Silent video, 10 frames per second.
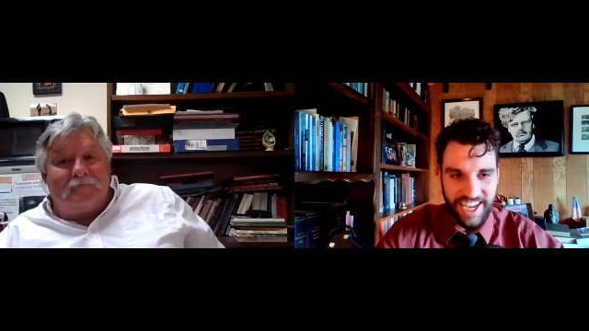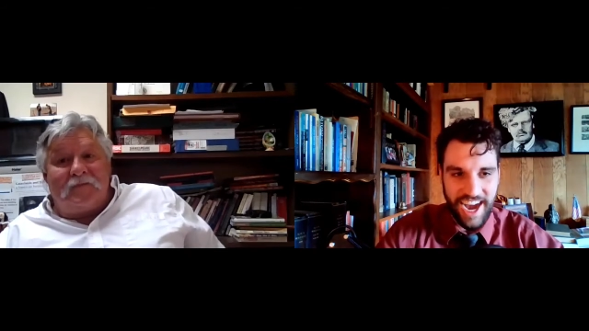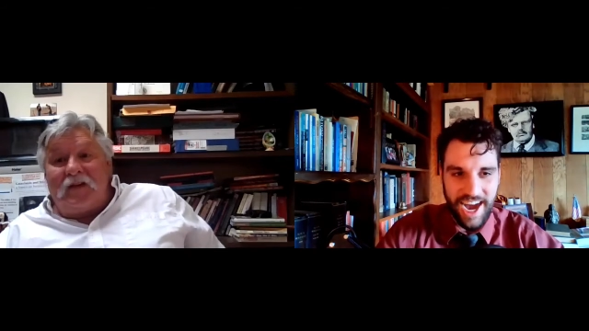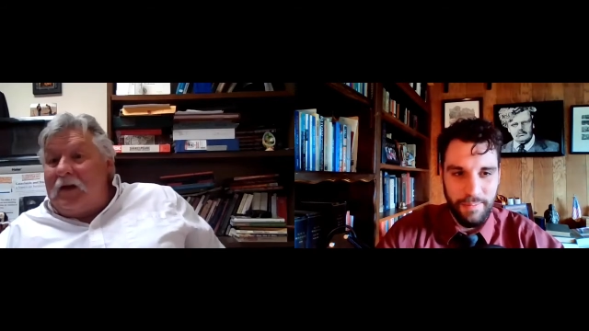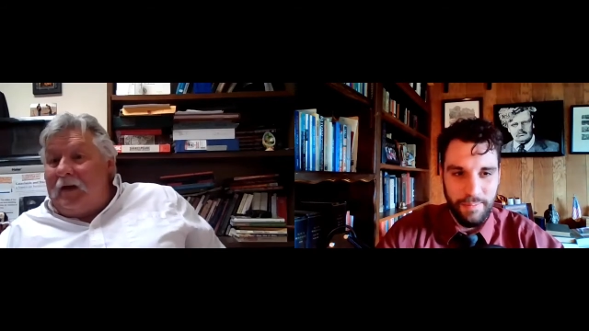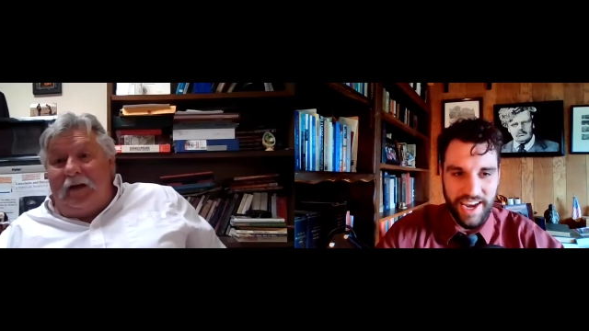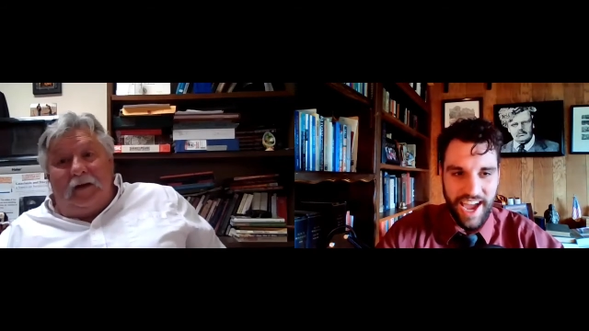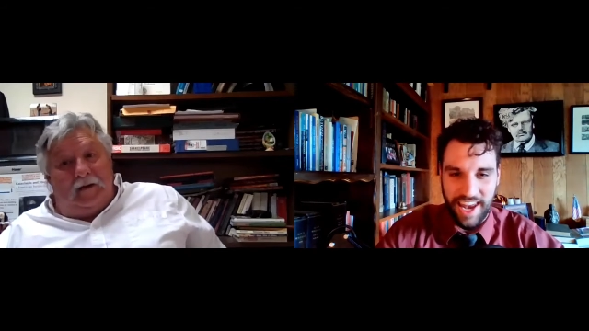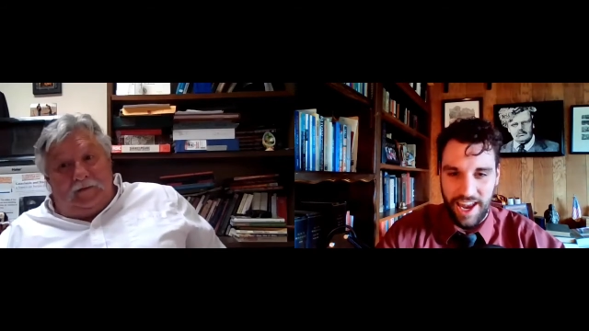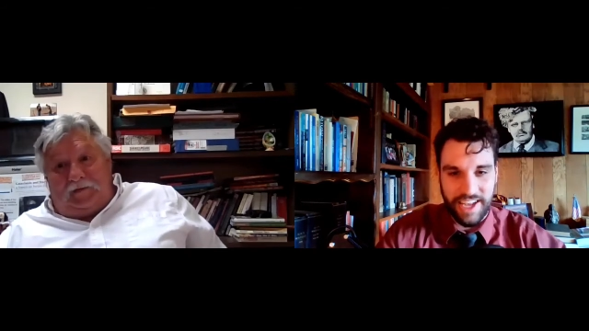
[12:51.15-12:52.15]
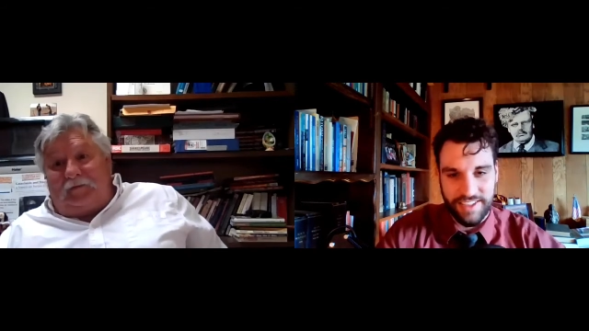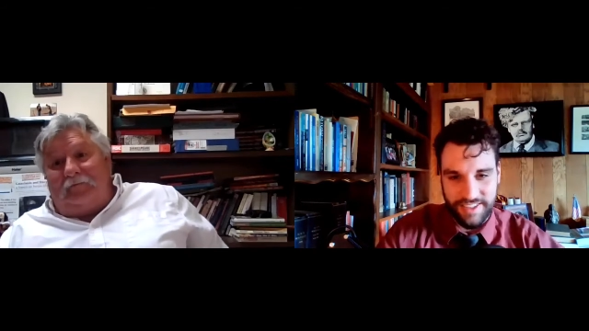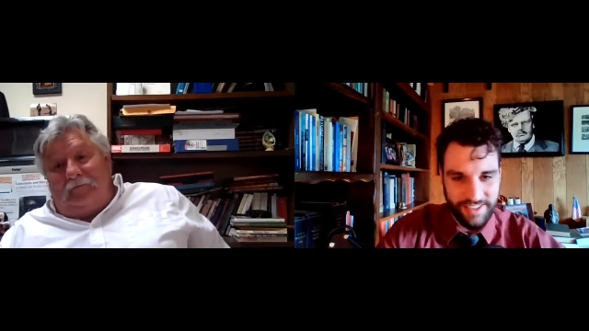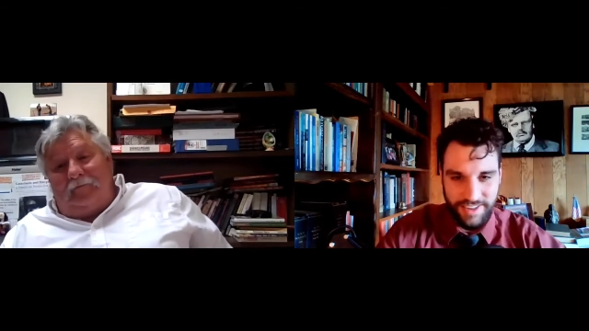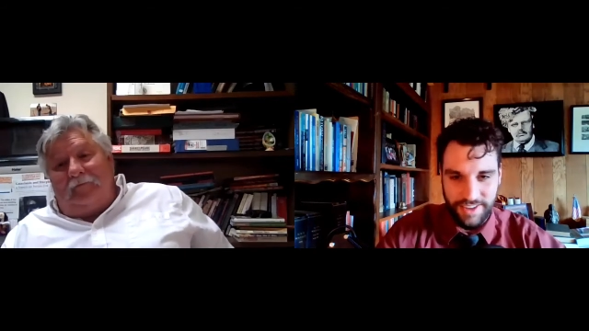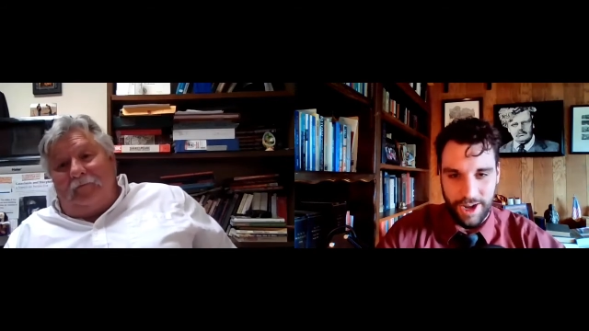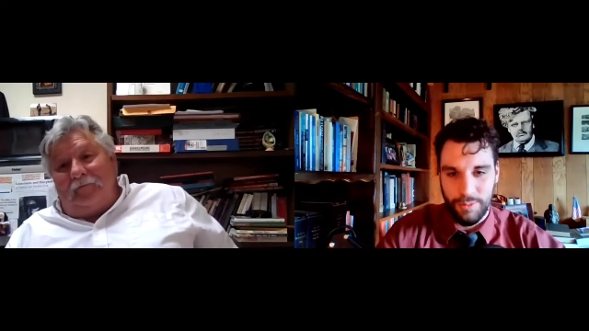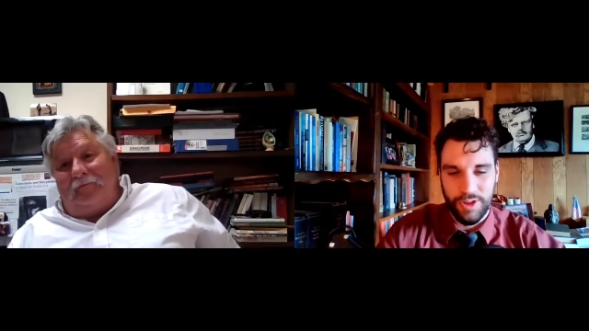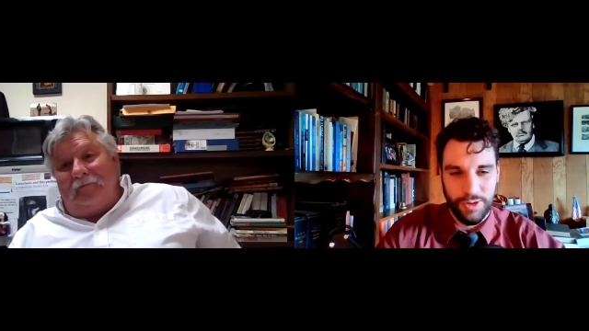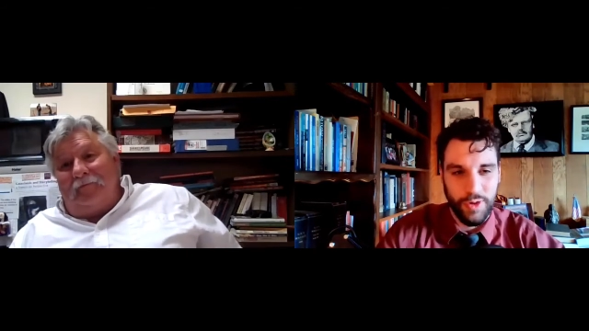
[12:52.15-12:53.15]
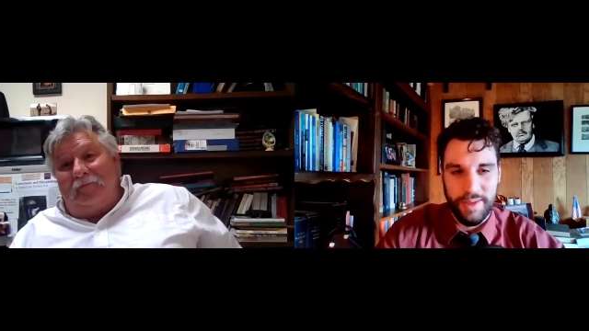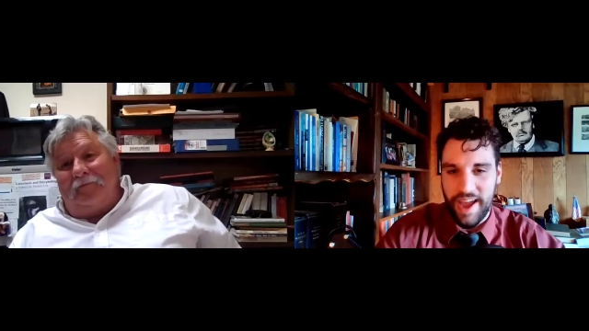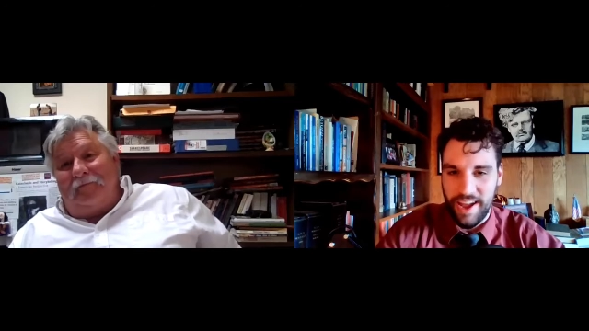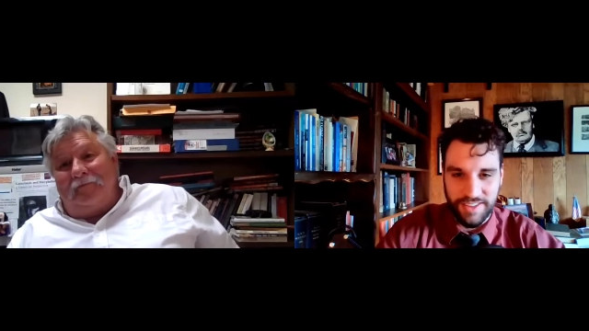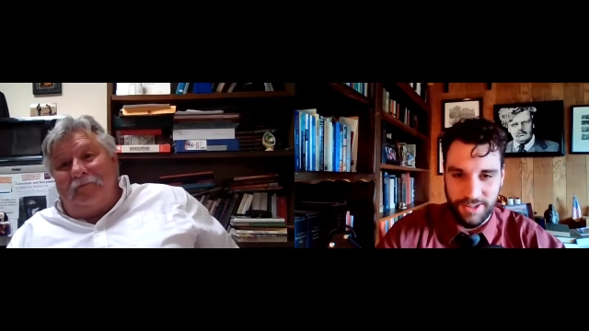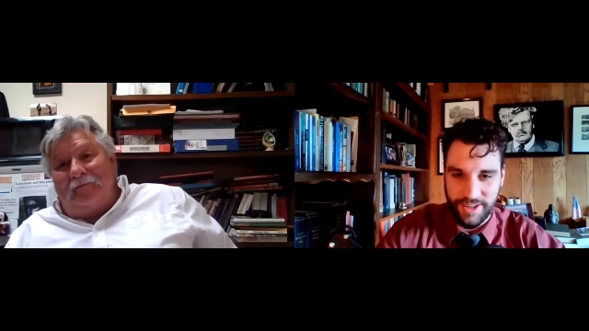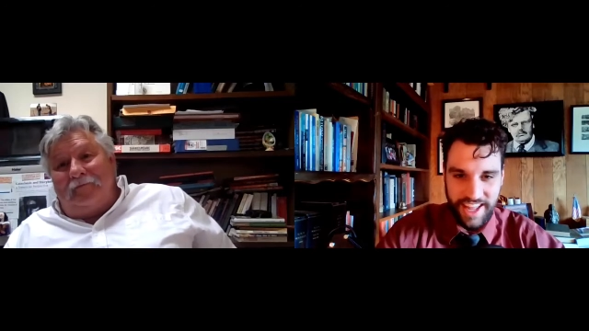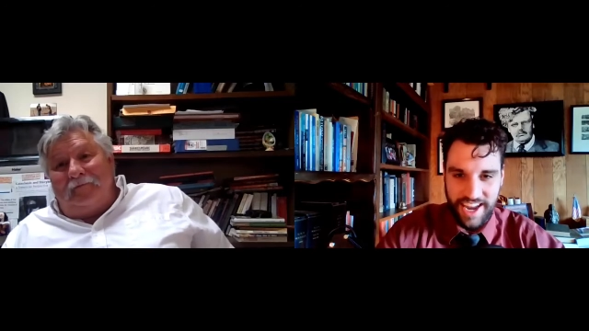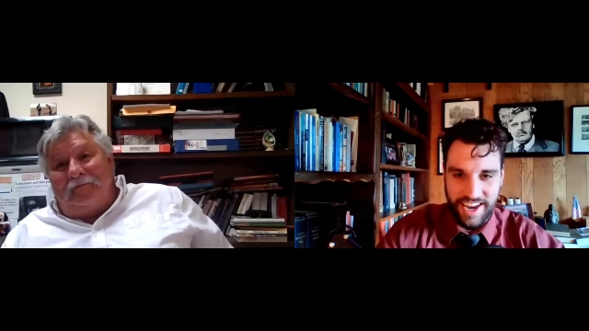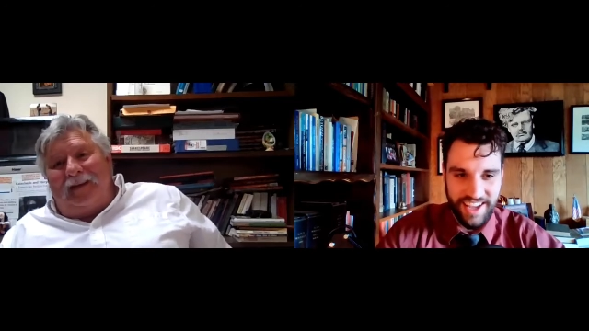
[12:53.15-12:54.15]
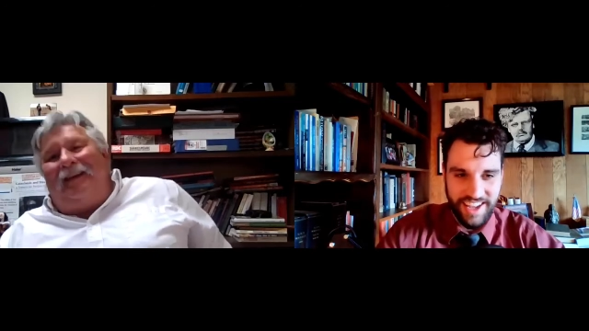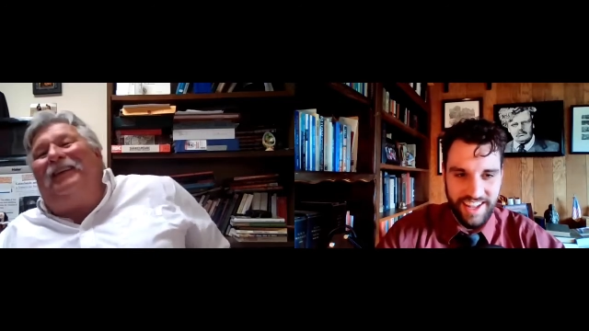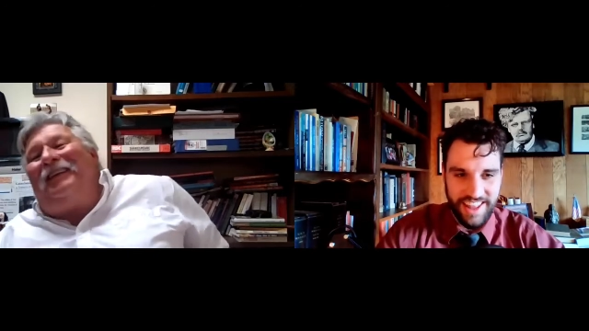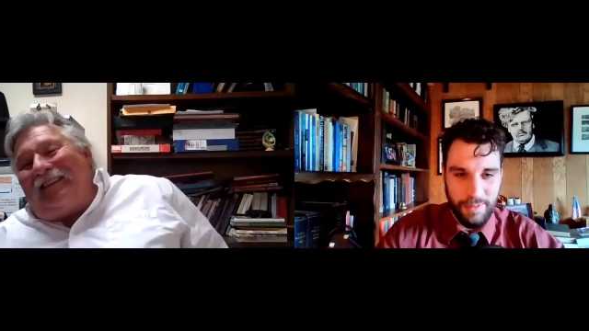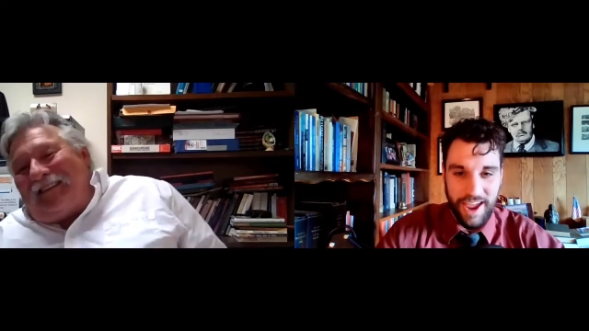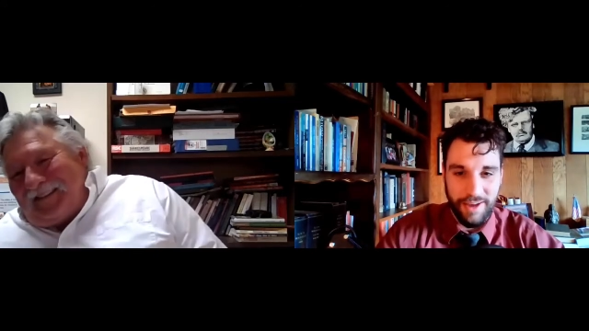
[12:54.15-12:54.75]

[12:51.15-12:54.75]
Speaker 1: Um, but I lost. You know, more than twenty pounds doing that that play. I